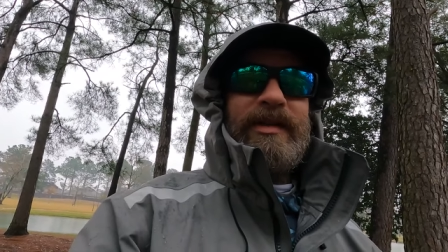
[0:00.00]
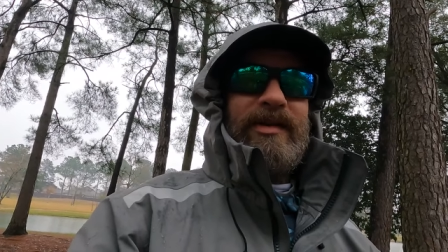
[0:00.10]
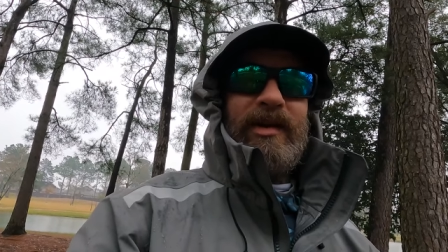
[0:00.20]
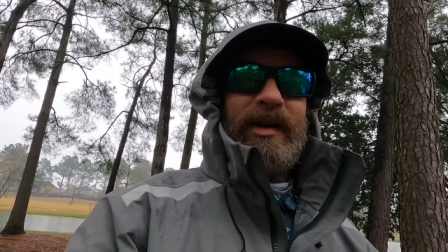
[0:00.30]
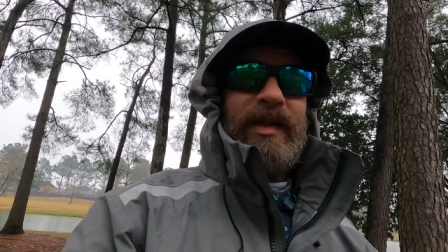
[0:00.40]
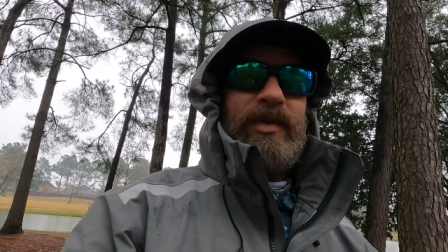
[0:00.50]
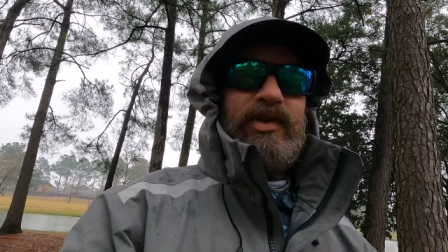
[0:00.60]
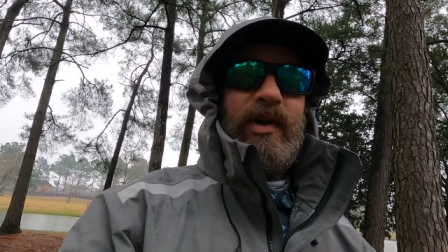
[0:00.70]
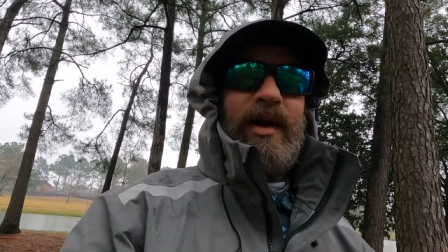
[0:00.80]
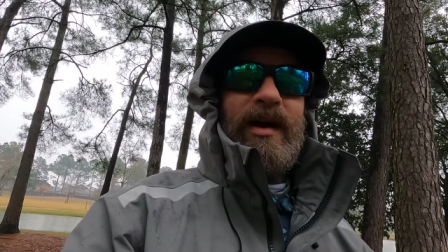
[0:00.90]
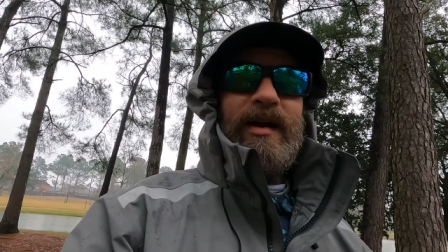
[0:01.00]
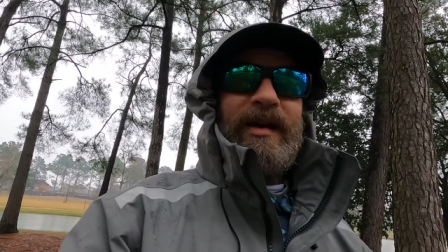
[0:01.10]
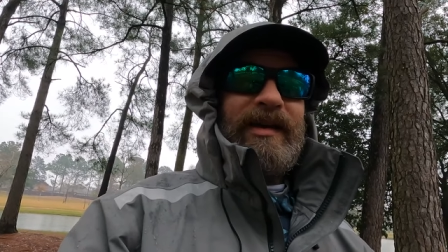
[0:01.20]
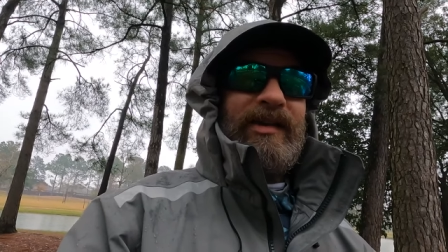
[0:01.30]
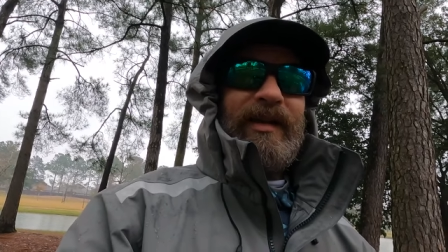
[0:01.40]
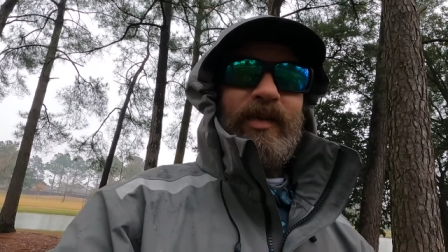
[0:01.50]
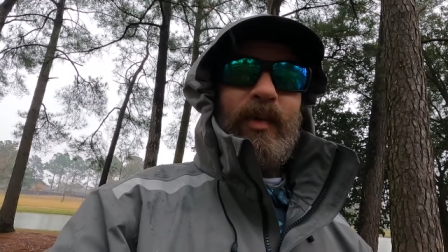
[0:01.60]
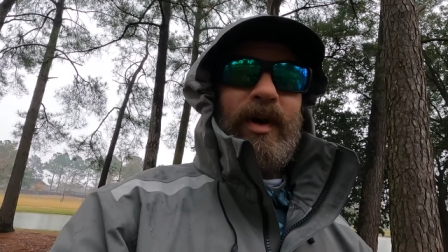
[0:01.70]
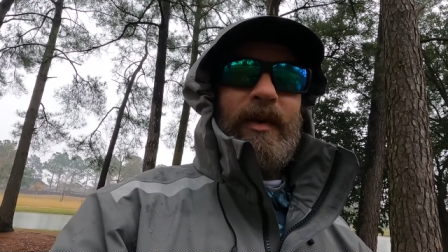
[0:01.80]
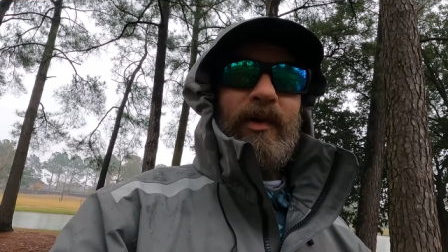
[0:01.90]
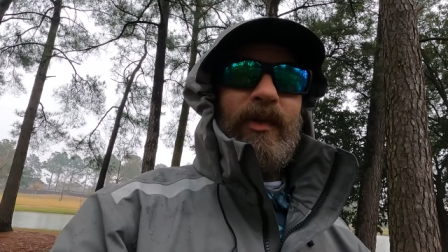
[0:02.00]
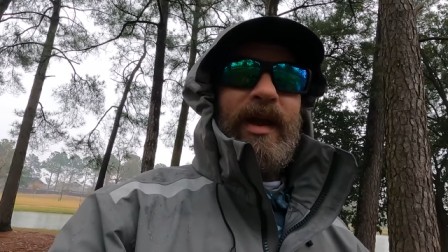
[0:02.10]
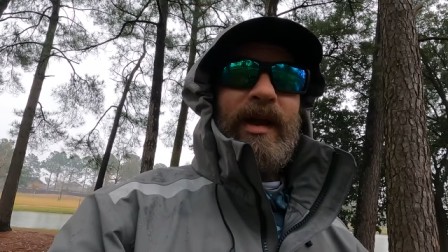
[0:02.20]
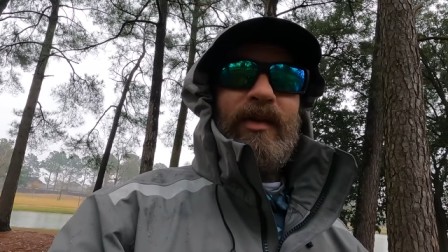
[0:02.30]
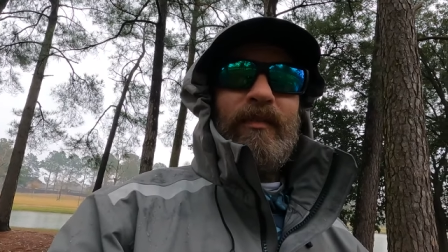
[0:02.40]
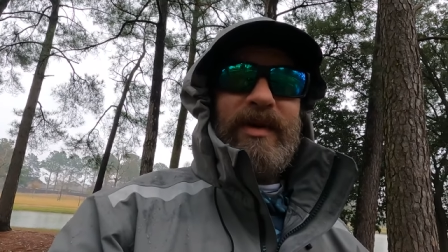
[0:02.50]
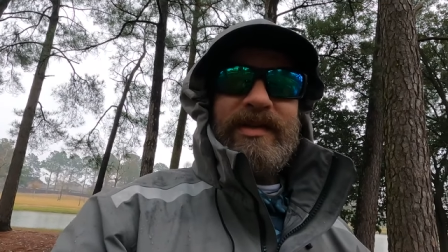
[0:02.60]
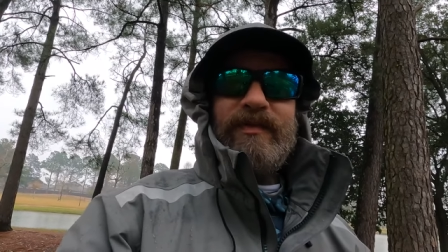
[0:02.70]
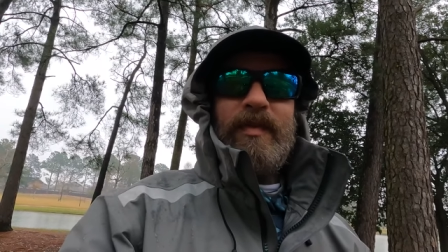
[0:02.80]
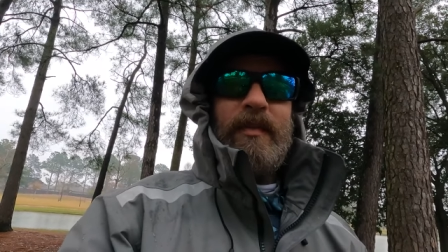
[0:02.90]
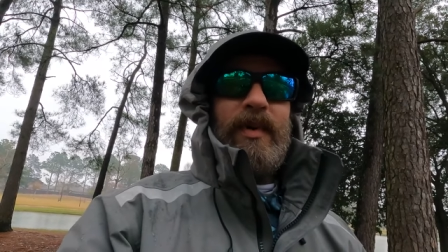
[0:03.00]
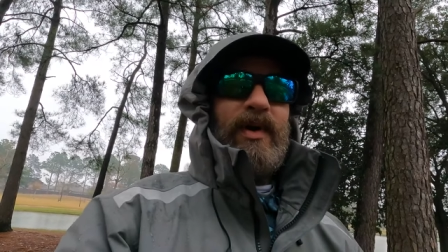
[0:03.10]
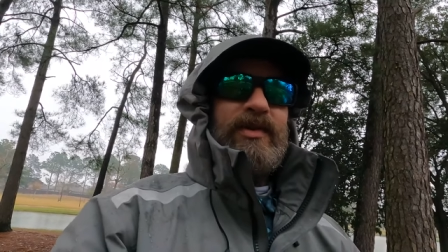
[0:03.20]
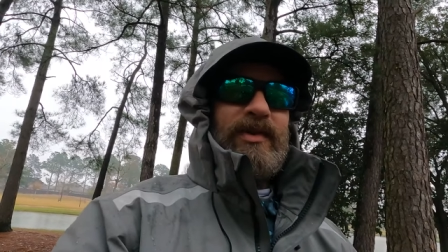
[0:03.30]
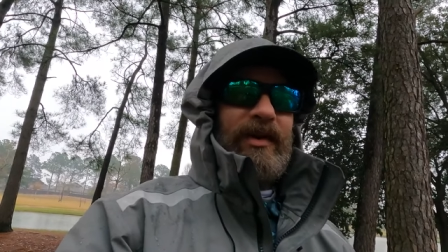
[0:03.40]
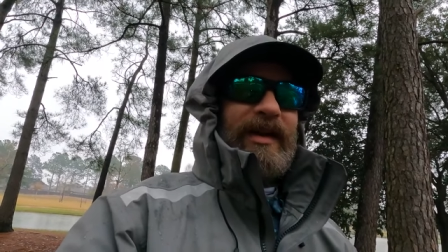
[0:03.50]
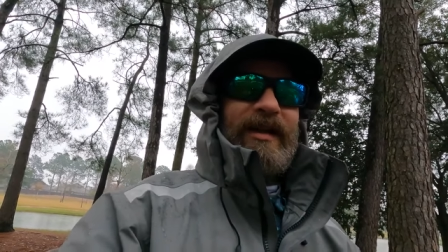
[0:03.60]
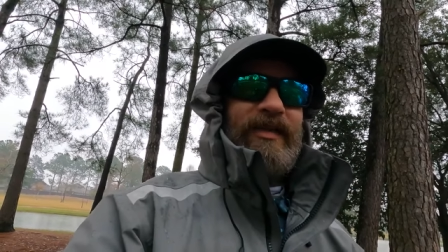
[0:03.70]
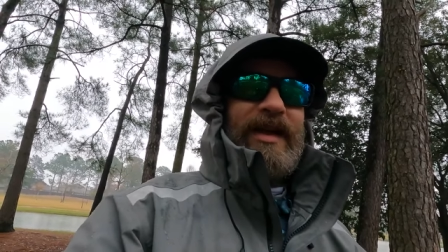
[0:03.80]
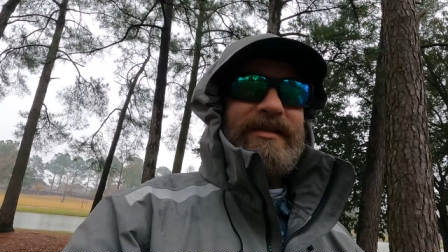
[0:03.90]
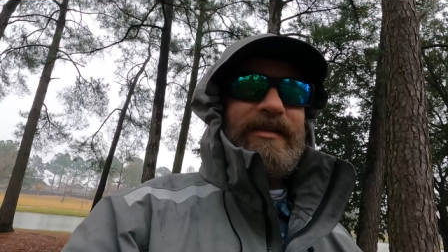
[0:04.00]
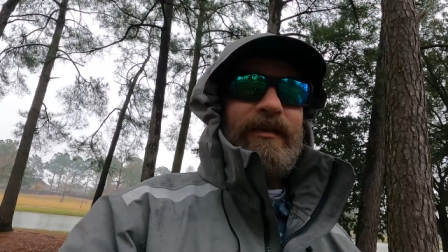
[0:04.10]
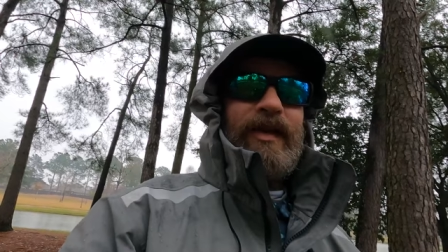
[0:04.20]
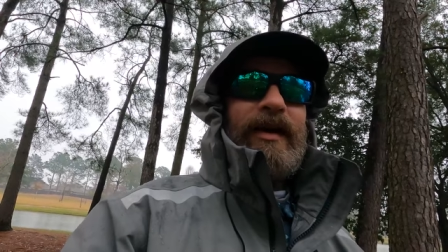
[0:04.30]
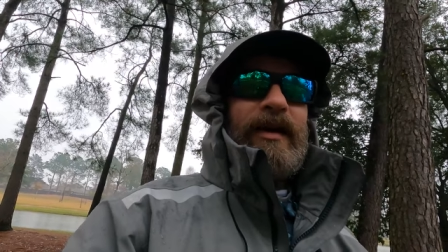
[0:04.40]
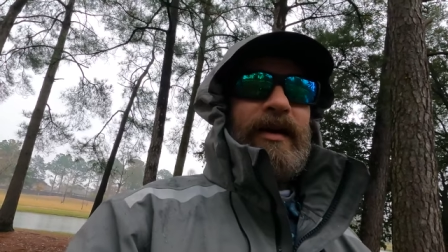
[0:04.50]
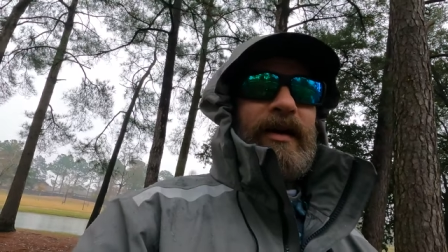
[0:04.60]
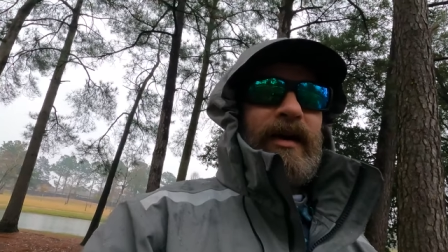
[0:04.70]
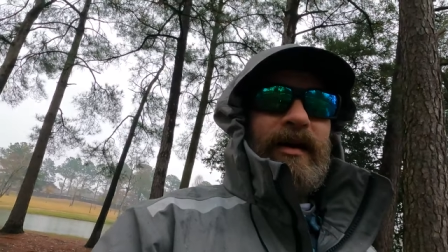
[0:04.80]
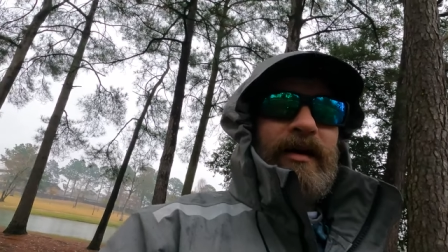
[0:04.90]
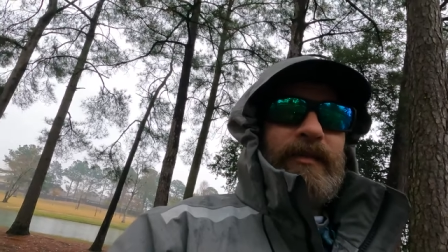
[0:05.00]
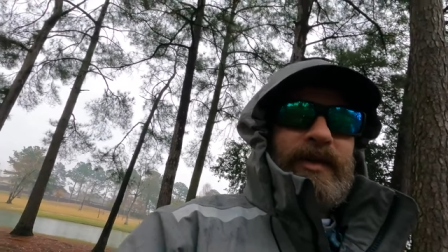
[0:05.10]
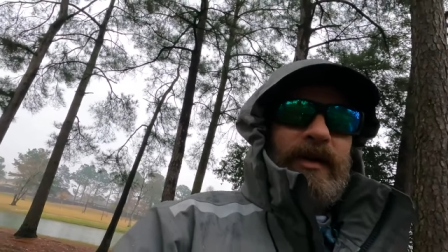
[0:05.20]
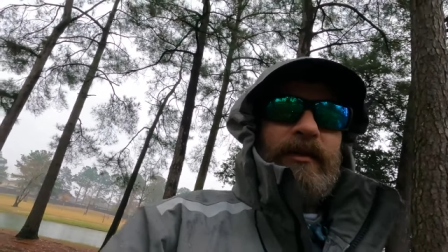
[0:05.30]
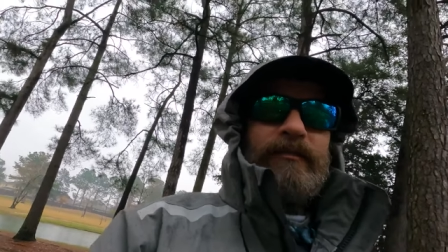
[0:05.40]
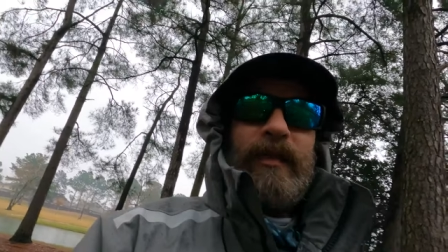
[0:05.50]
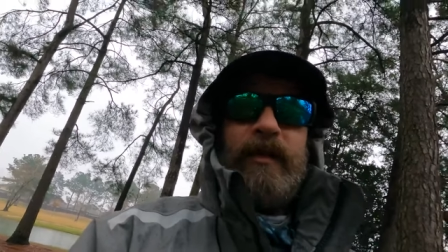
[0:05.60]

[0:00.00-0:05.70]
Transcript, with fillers: It's gonna keep you dry. You don't have to worry about rain or mist from the boats or any of that stuff. Um, here,